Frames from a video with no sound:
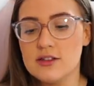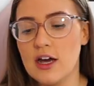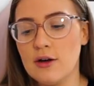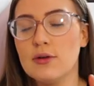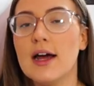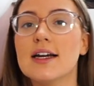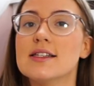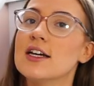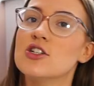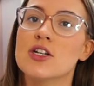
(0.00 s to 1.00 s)
So like I
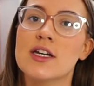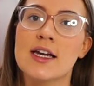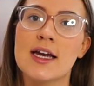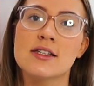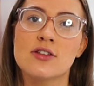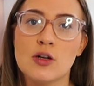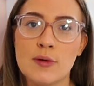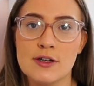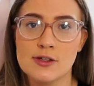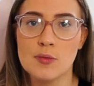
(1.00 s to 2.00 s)
said, she is going to
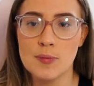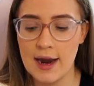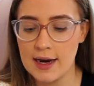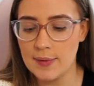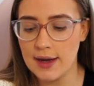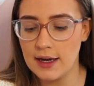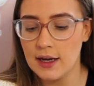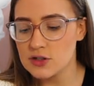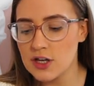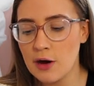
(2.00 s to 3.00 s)
be a summer
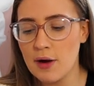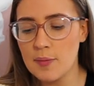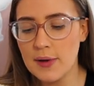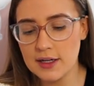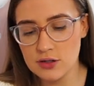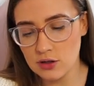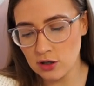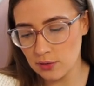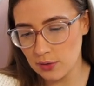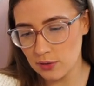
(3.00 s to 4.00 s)
baby. So I picked
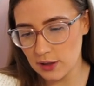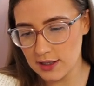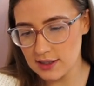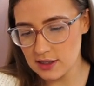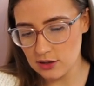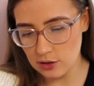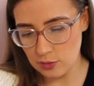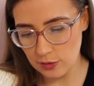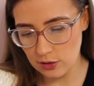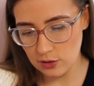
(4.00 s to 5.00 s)
up, are these a
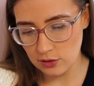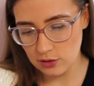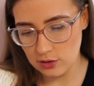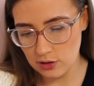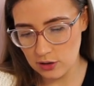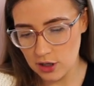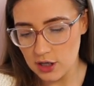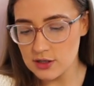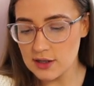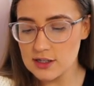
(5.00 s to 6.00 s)
newborn?
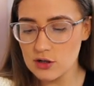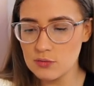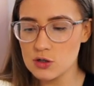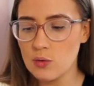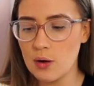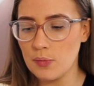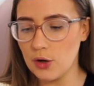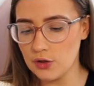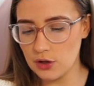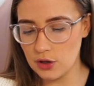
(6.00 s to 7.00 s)
So these are up to one
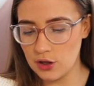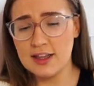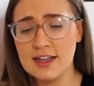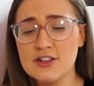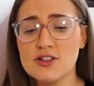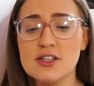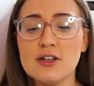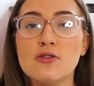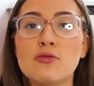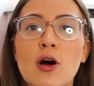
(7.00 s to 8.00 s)
month and they're just little